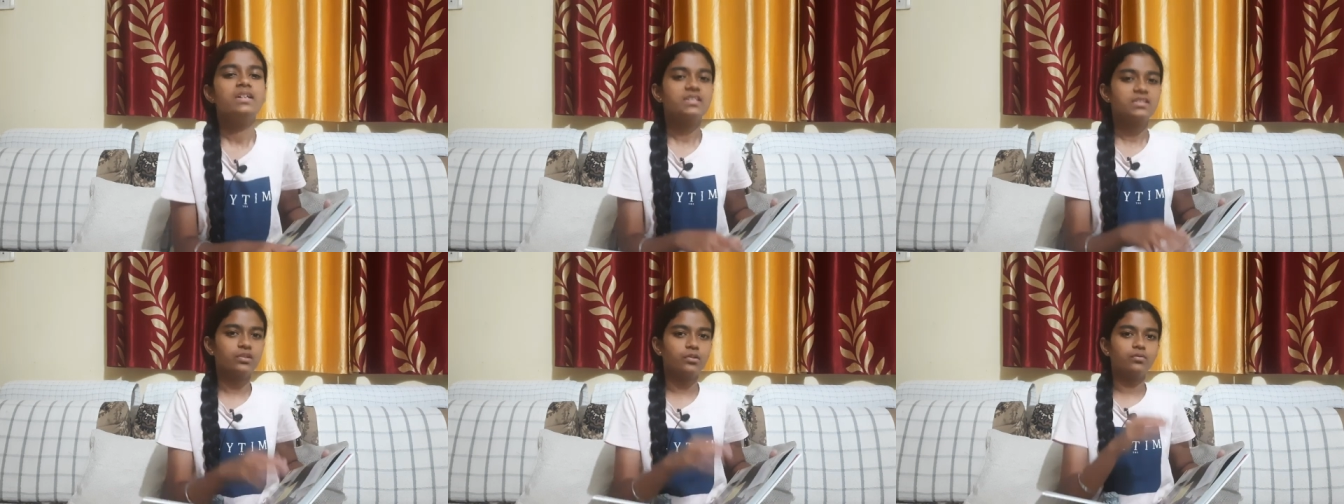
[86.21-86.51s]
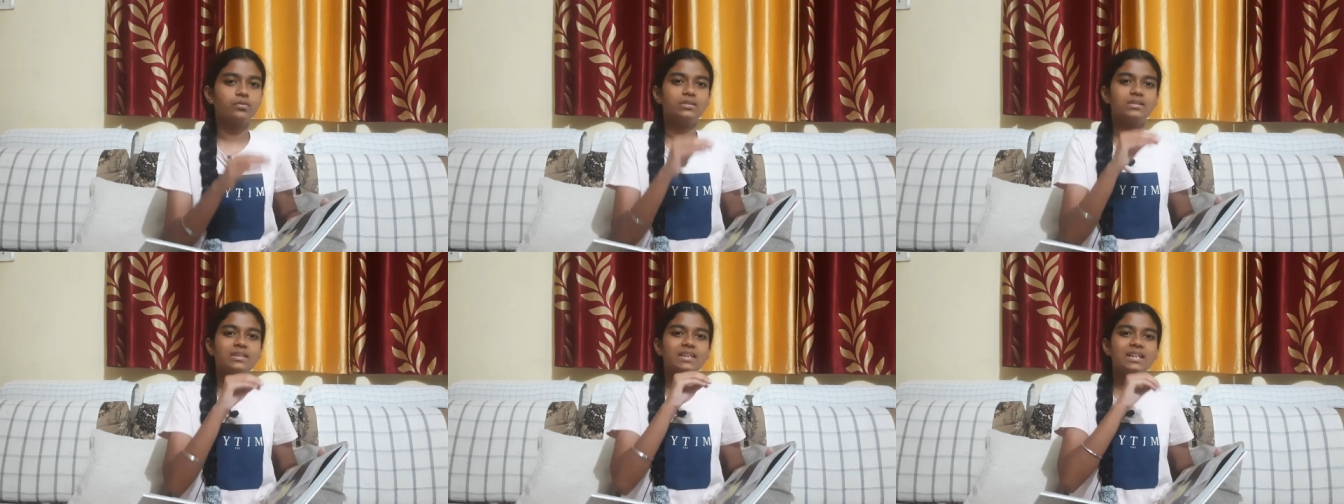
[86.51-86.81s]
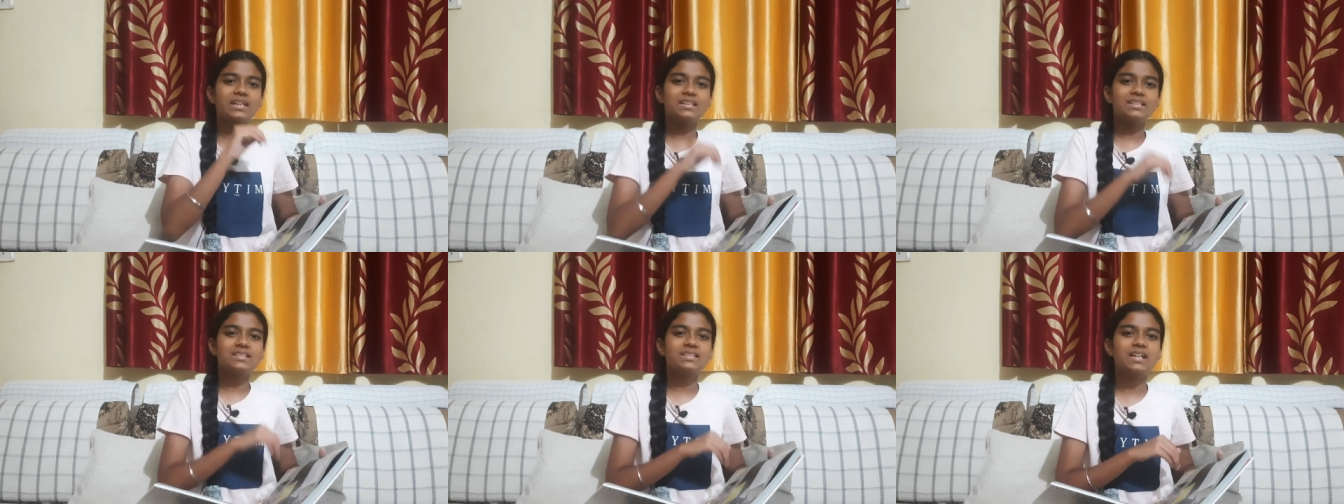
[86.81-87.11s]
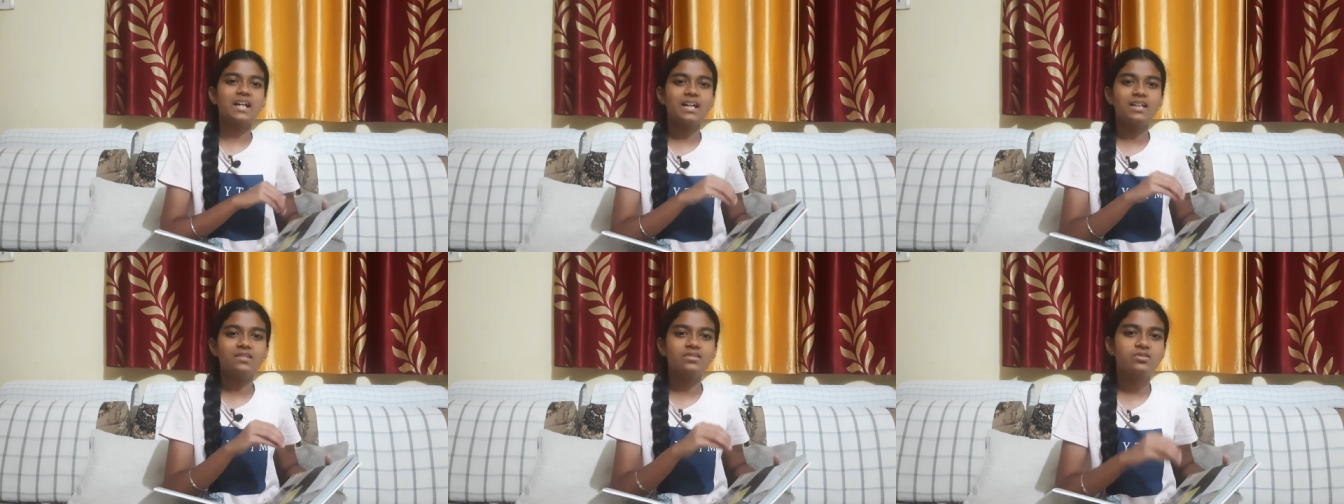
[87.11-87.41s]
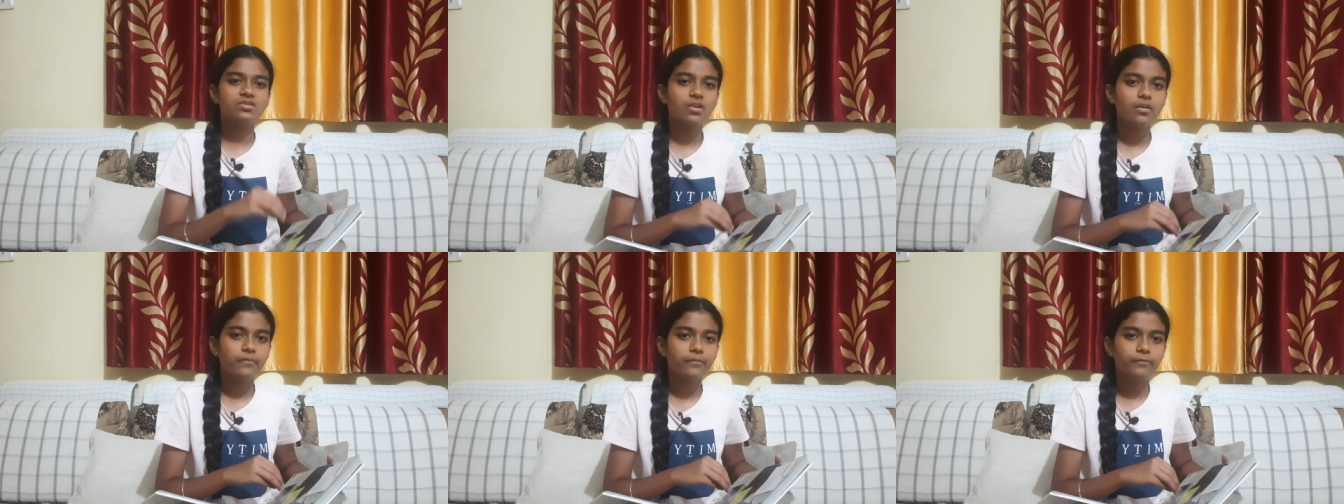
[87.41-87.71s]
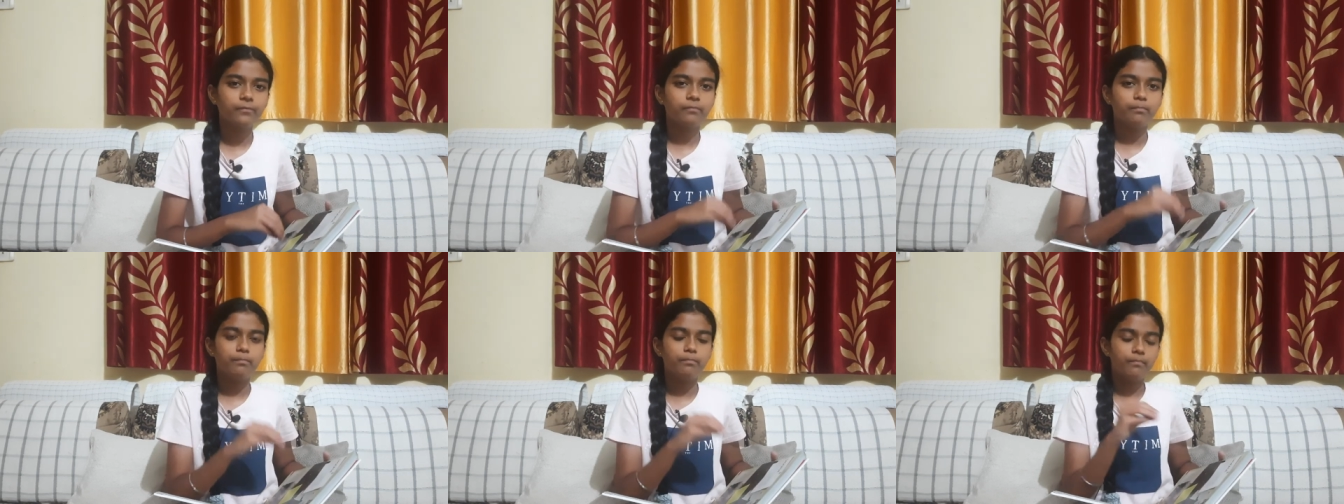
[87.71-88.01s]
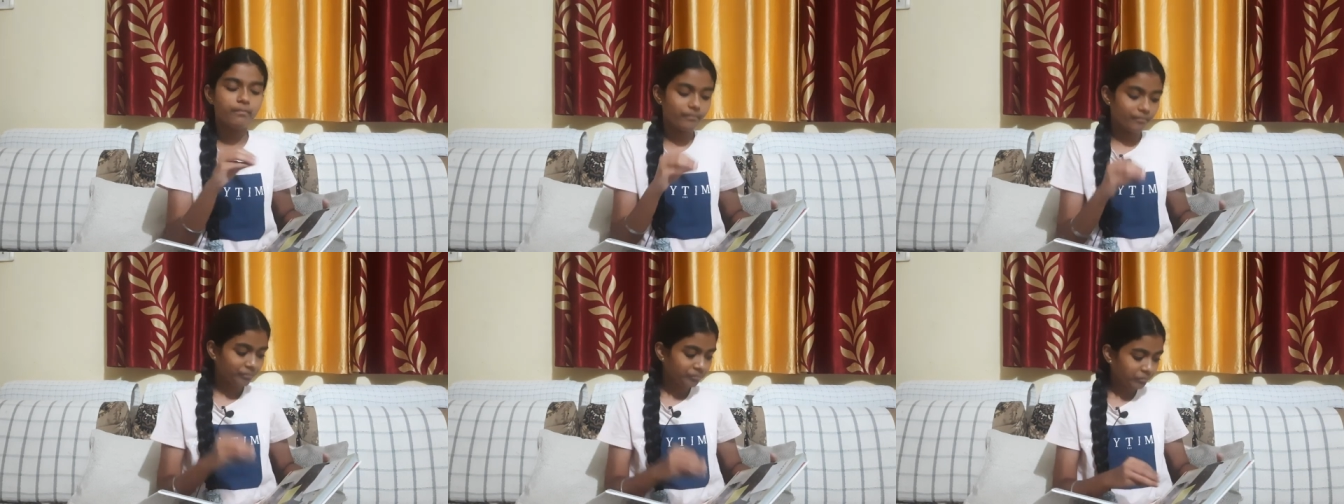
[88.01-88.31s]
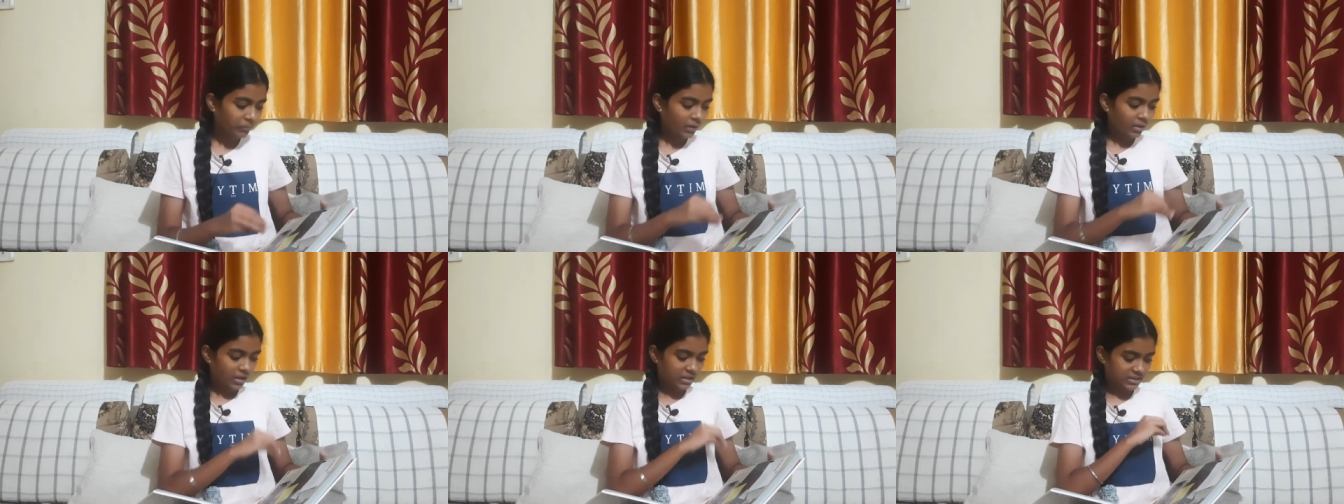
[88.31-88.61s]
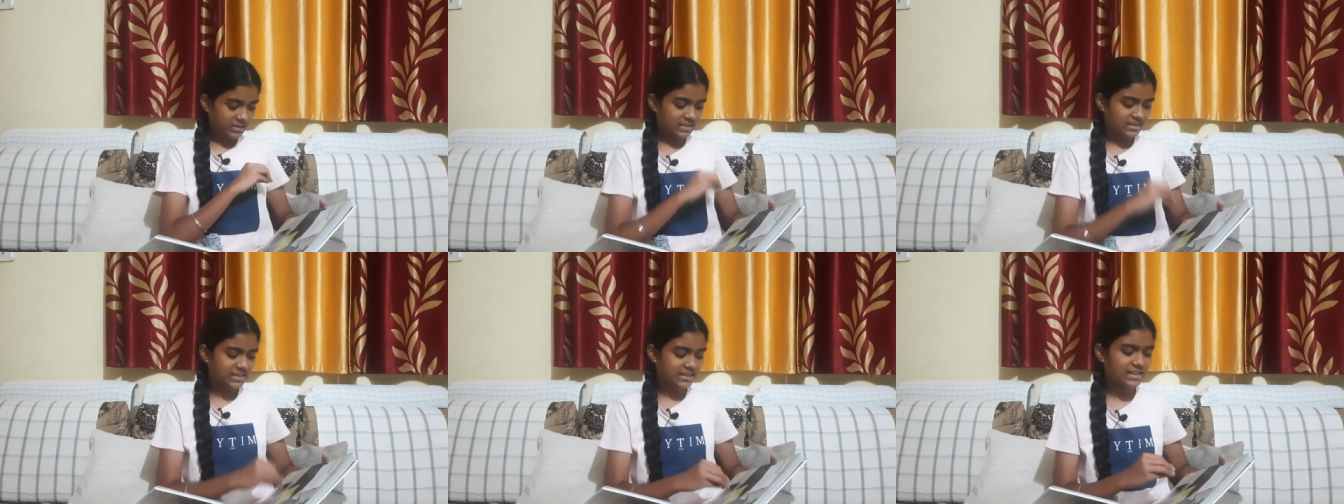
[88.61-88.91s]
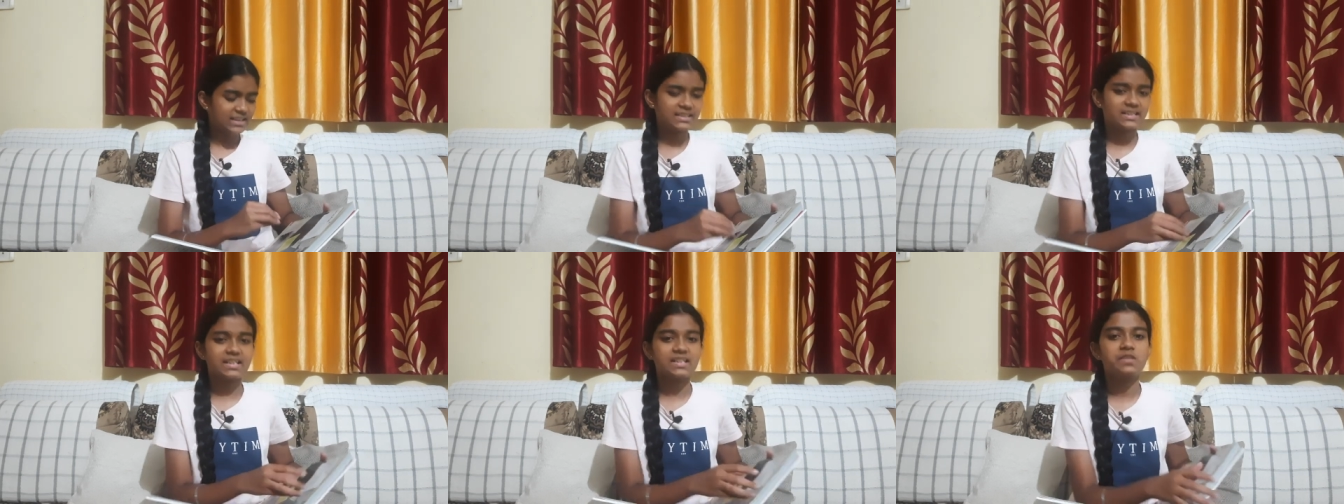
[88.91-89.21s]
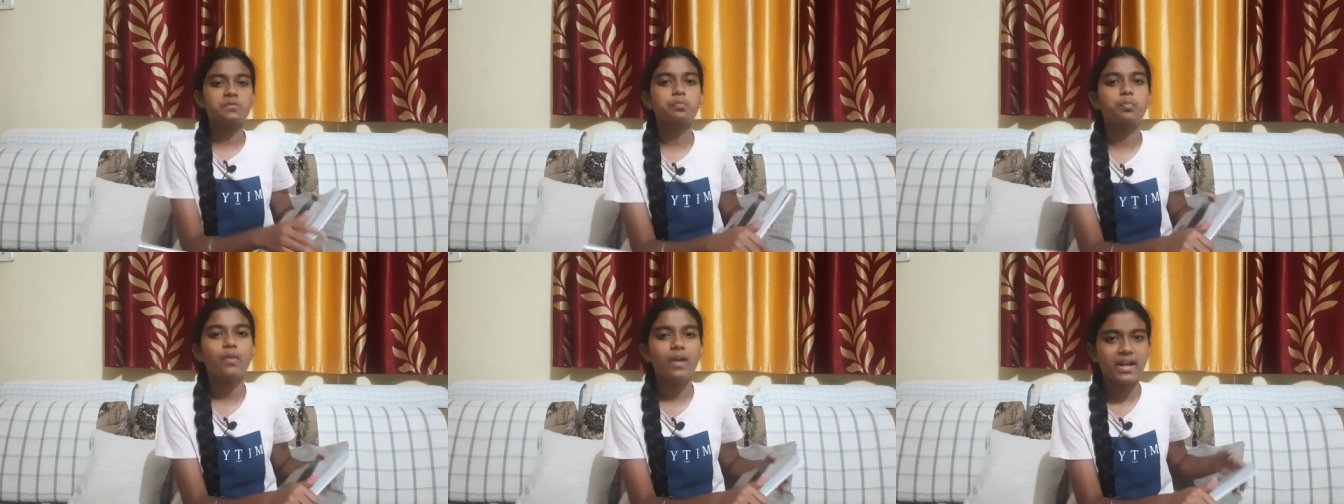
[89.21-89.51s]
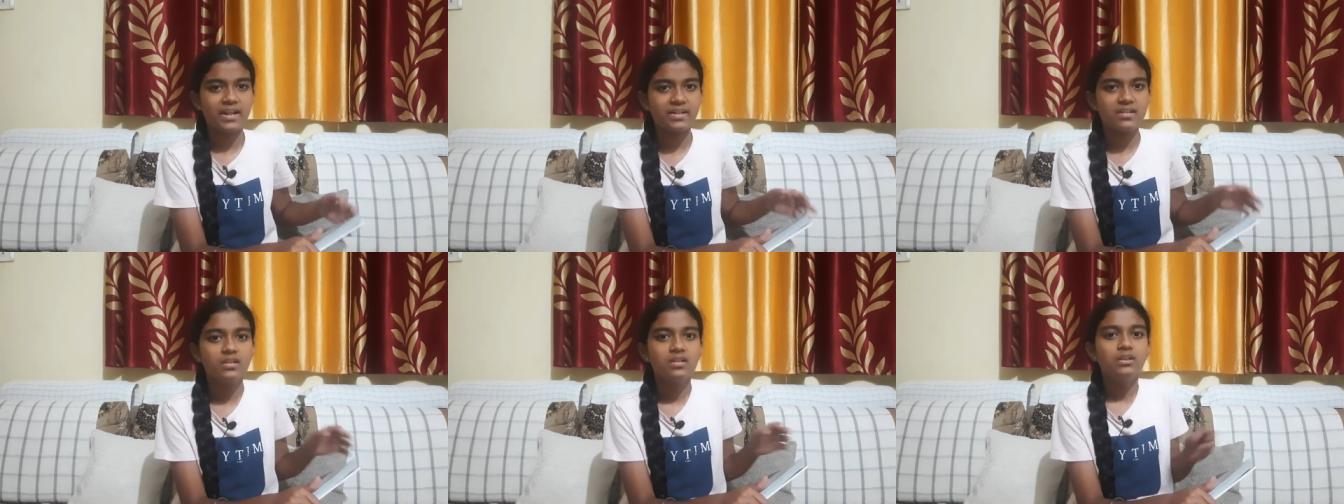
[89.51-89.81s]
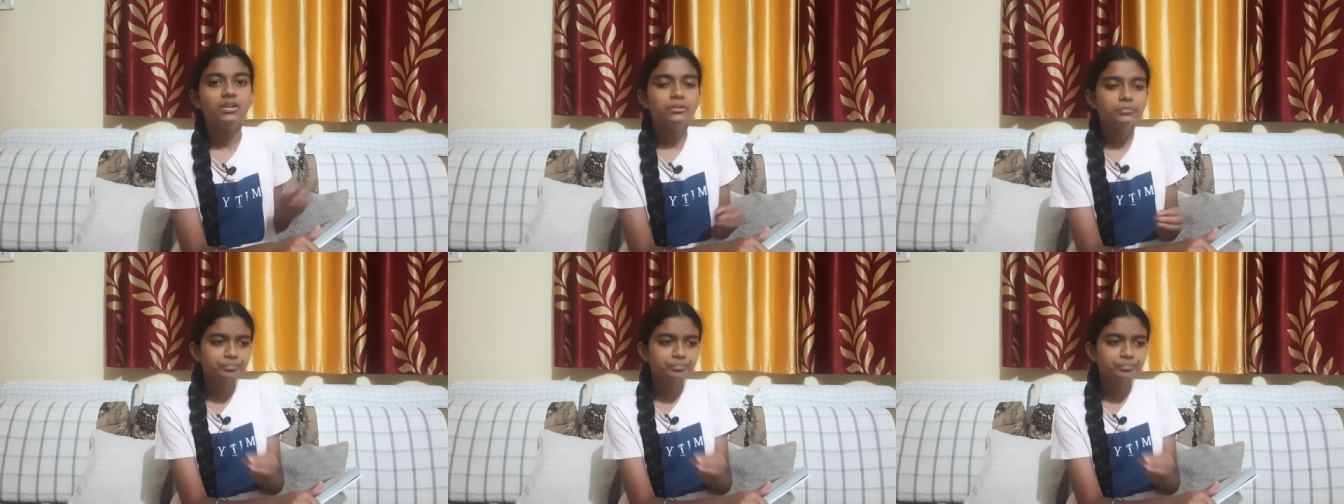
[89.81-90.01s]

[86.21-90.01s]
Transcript: So these kinds of diseases spread